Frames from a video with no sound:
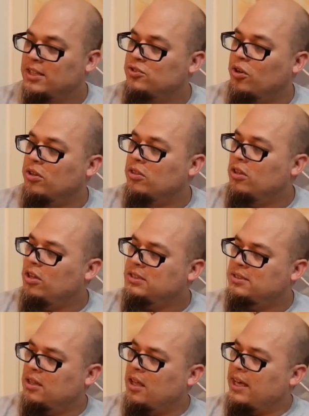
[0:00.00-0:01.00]
So it
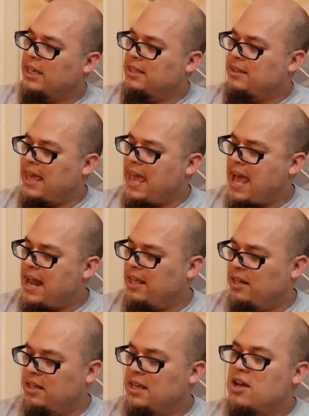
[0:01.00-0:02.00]
looks like they had
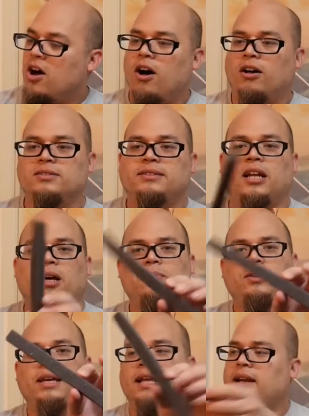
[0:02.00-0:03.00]
it all set
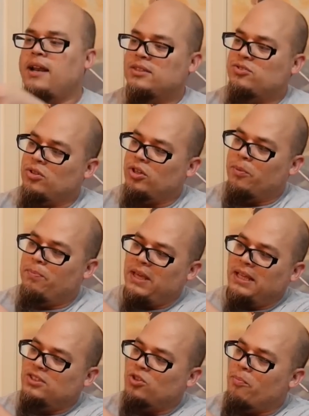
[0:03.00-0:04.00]
up. You get an extra little
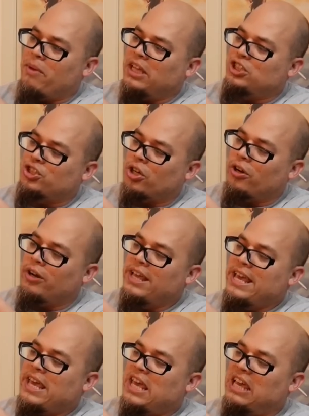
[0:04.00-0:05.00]
piece. So make sure
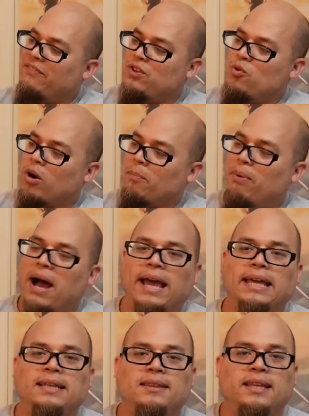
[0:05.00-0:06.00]
if you are
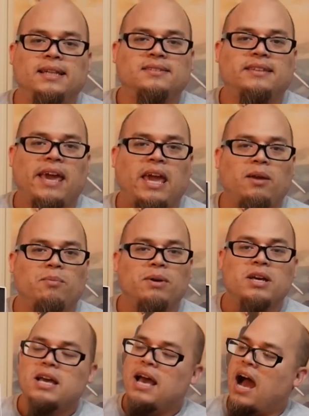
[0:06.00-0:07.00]
buying this game
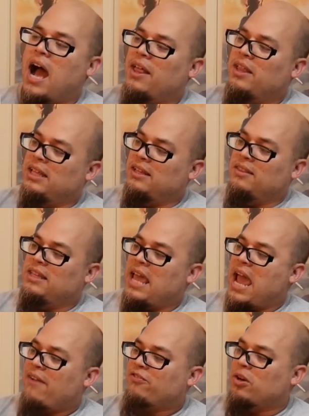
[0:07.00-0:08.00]
uh, in the
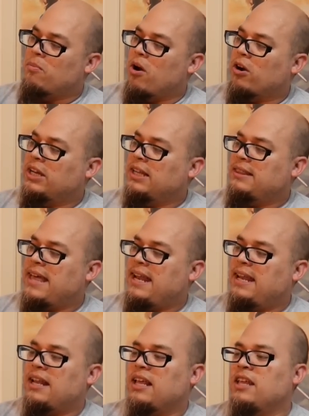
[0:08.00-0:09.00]
aftermarket
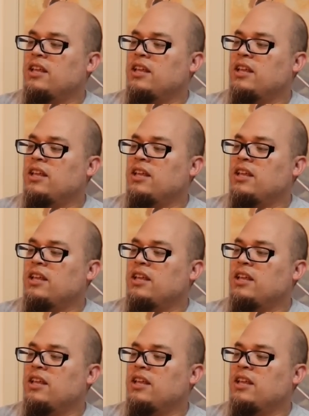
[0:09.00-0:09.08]
that it